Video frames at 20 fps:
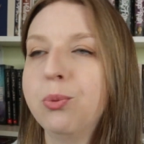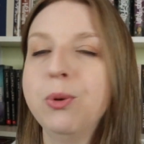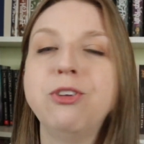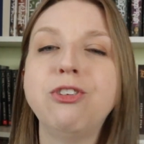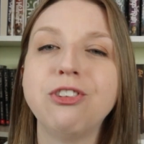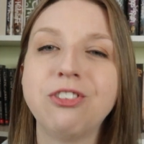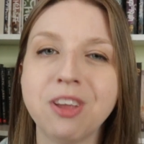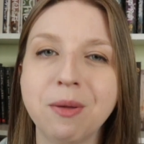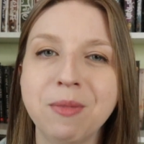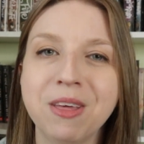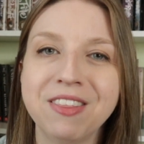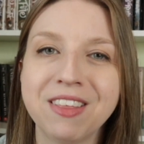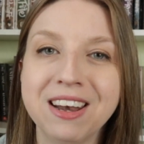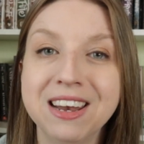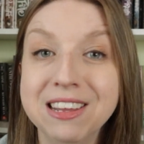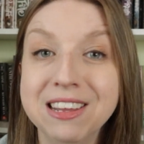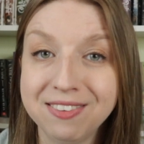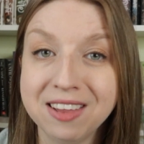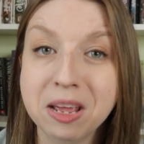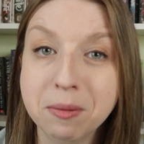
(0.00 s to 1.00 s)
which is something that
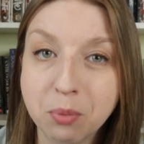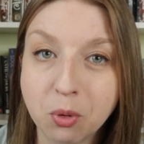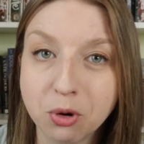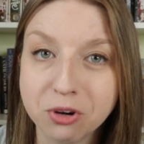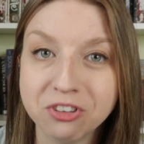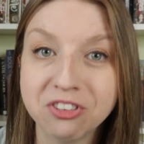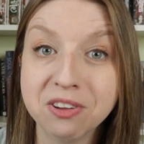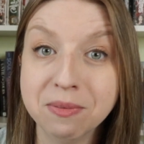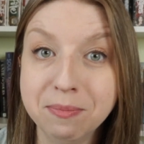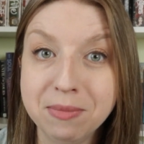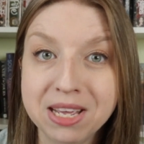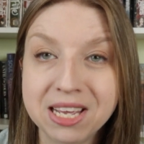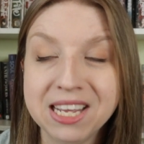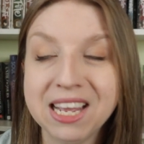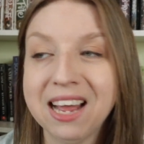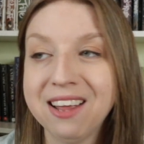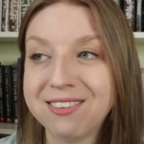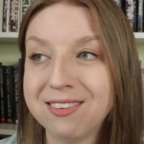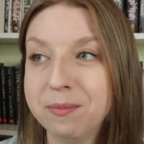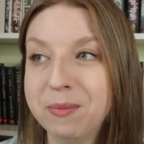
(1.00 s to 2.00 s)
important to
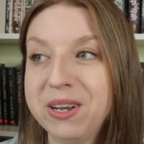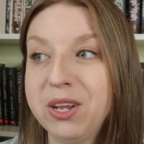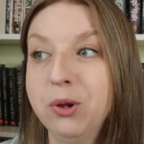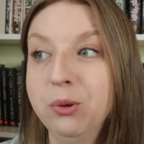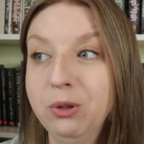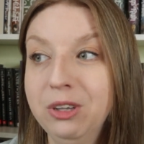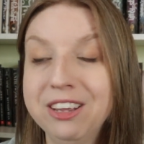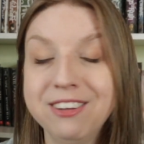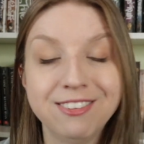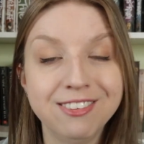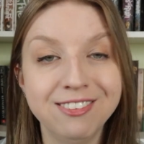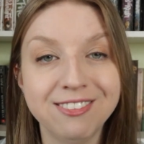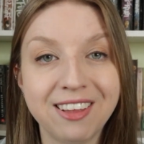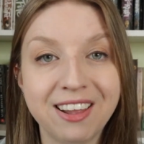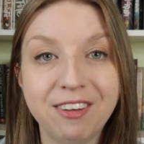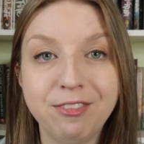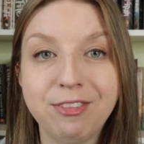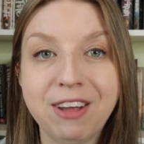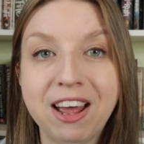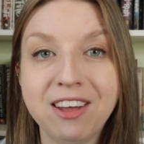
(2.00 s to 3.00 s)
me as somebody who listens
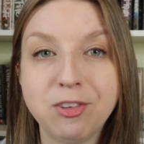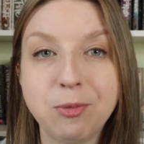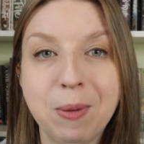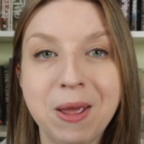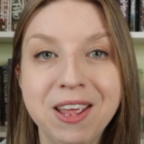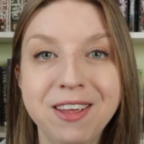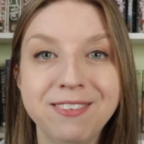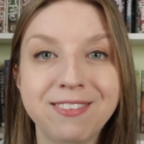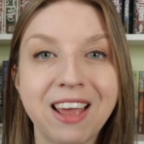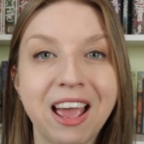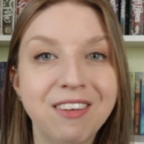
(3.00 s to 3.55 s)
at a fast pace.